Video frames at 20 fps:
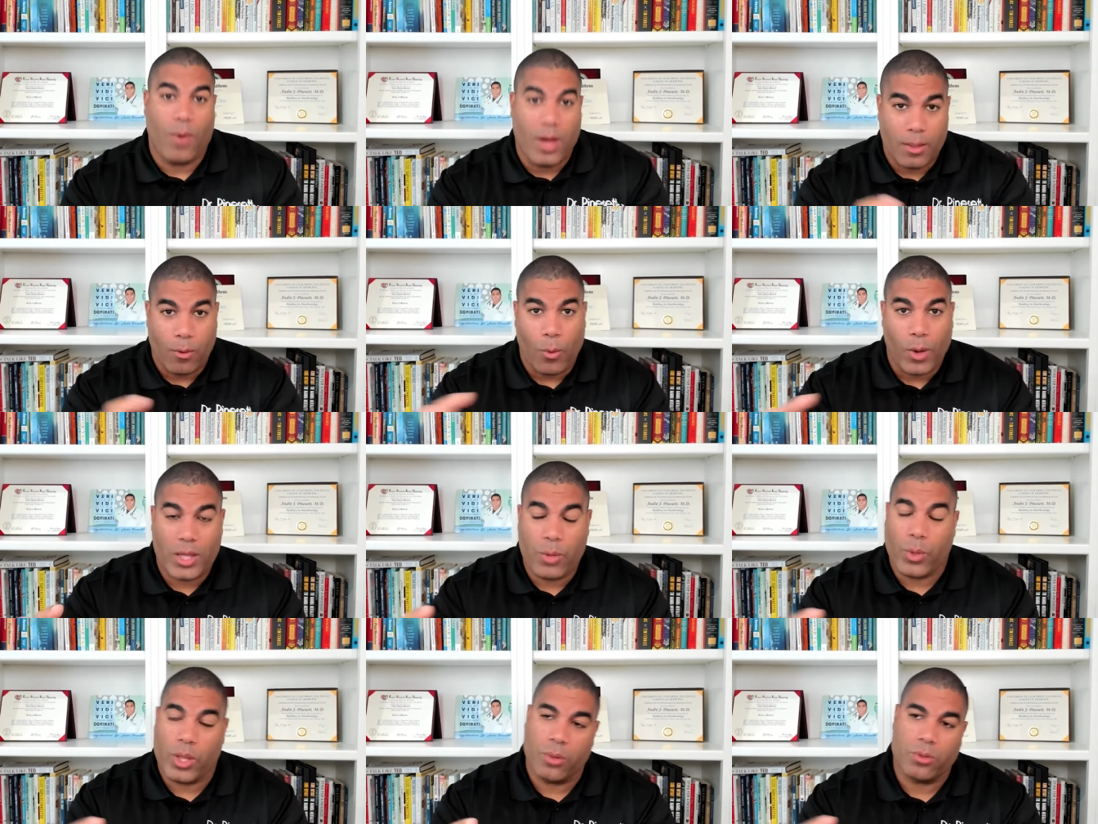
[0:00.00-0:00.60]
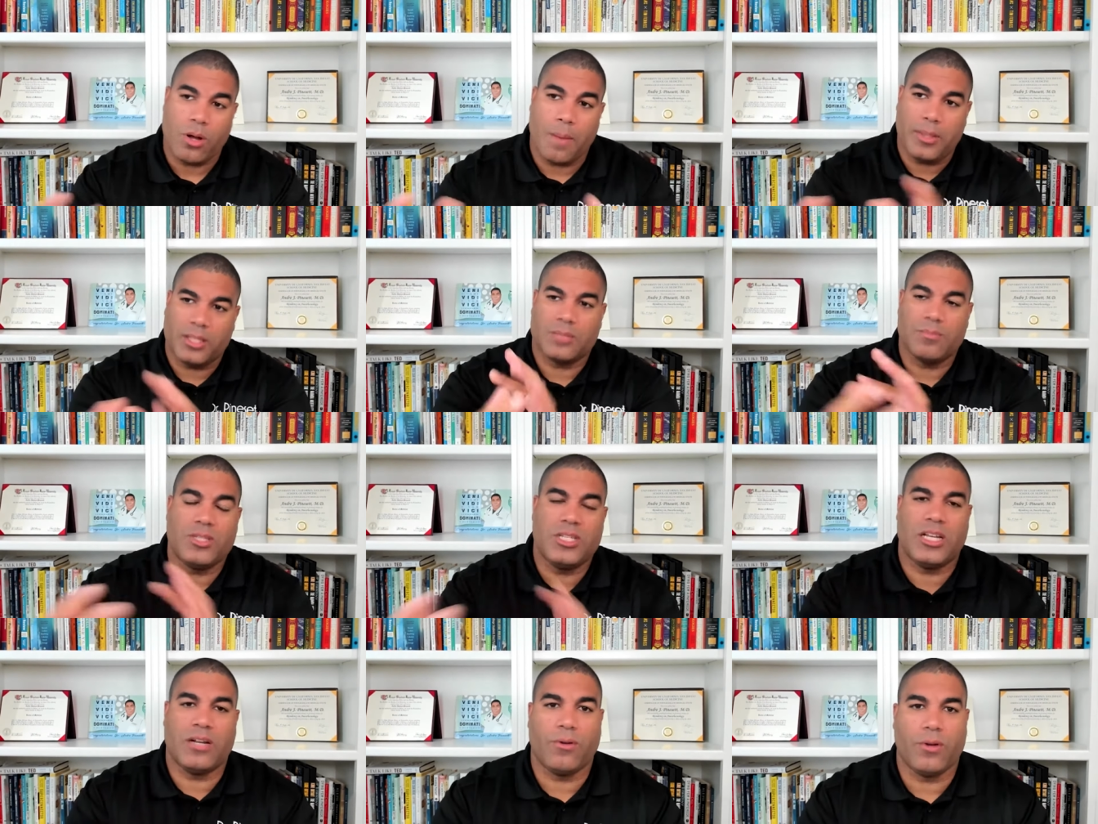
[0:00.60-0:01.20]
what they were talking about
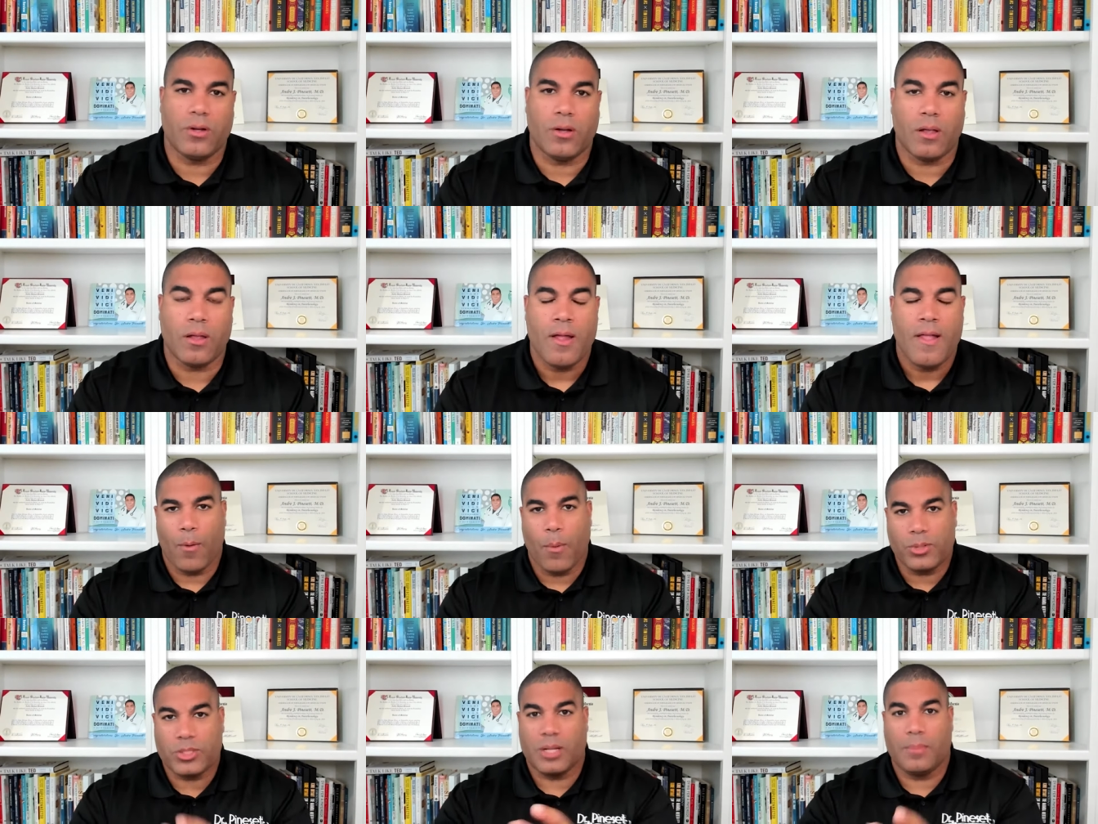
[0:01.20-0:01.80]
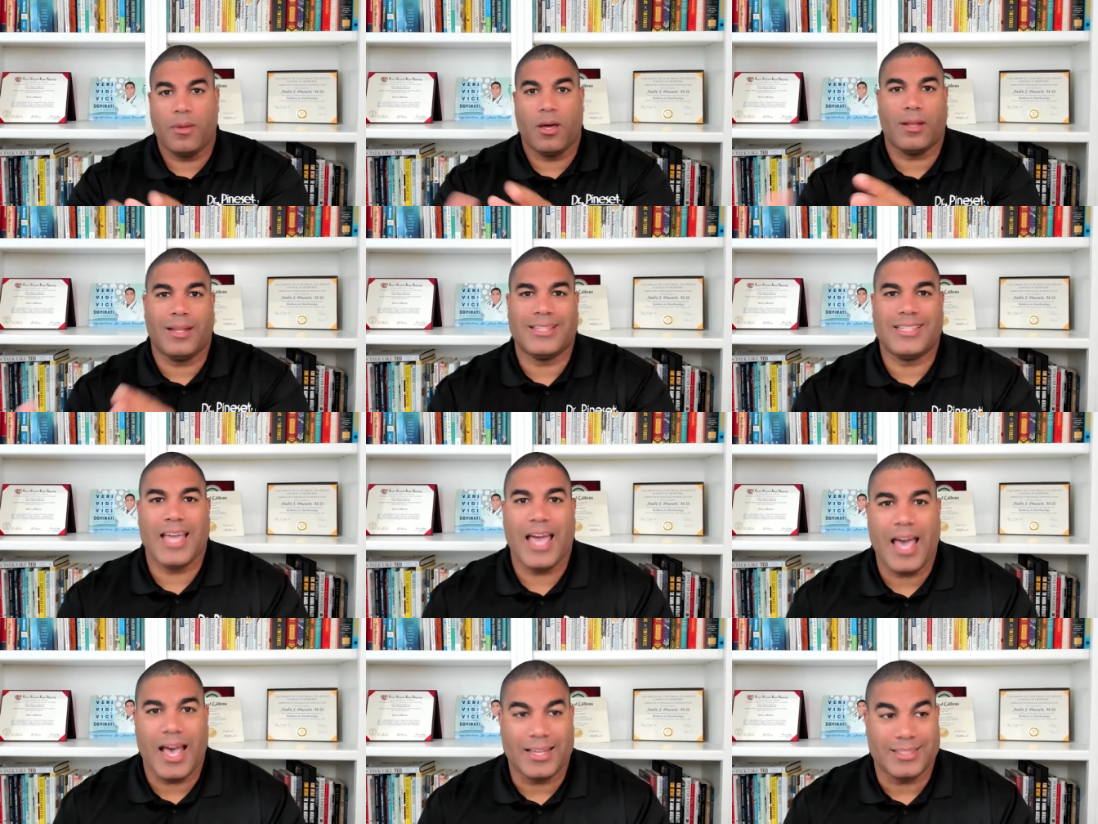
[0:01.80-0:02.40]
the material and what was gonna be on the
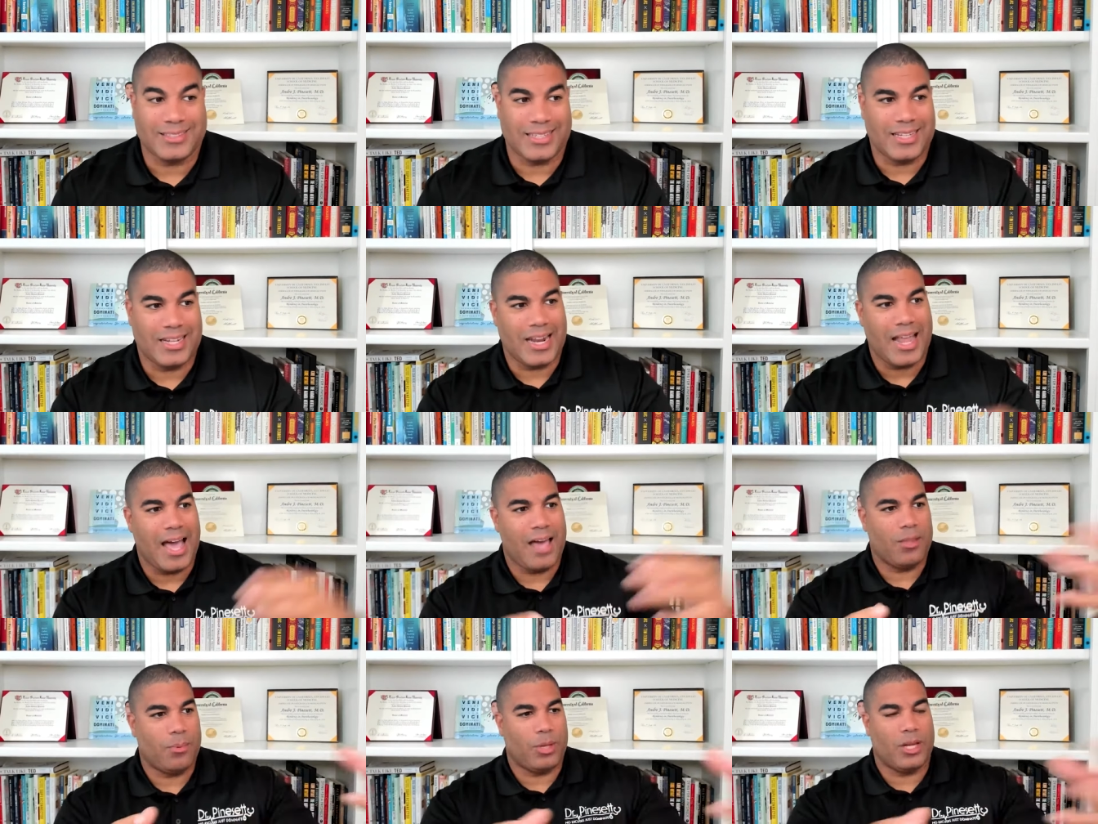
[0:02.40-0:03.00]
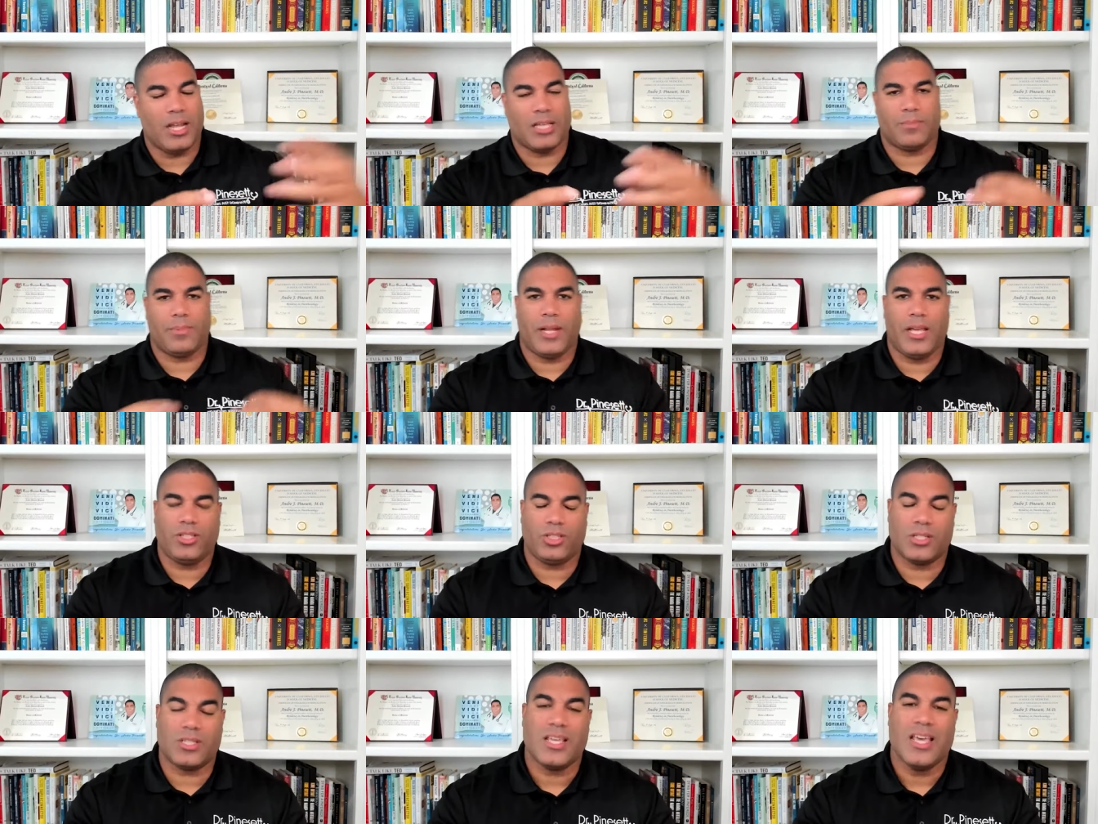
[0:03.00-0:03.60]
test and then how they were getting
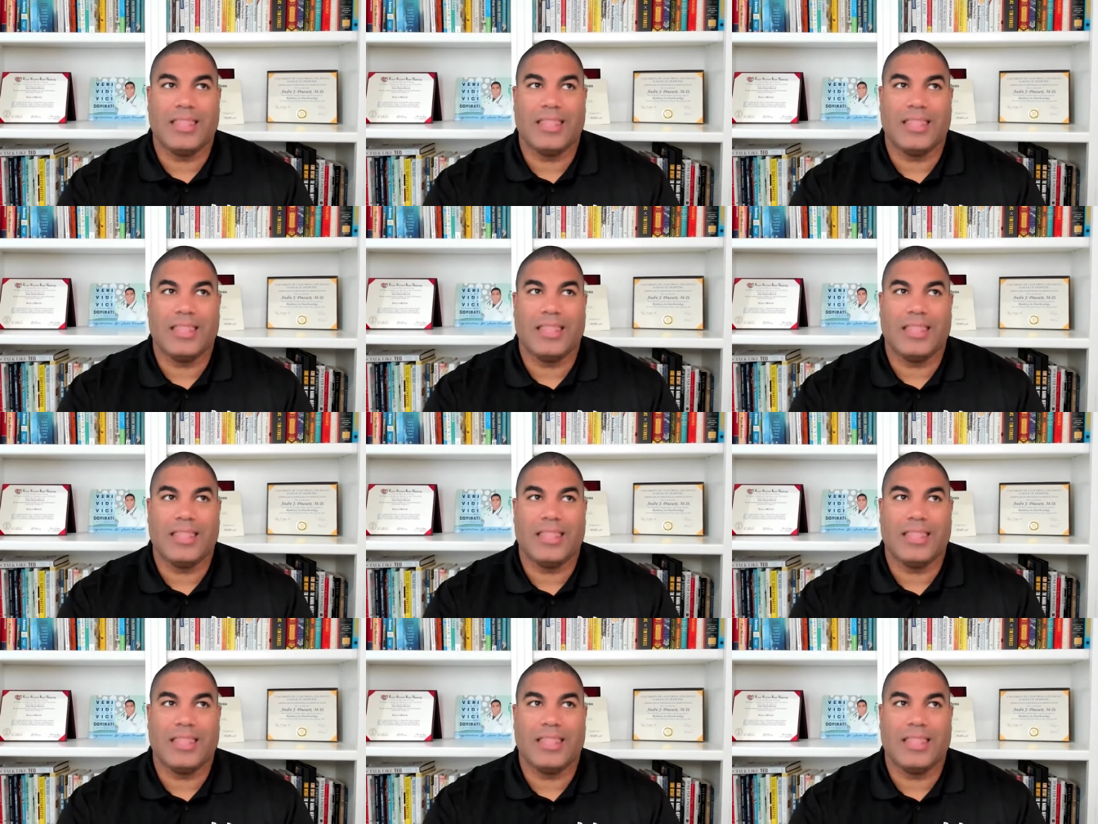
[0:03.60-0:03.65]
explanations,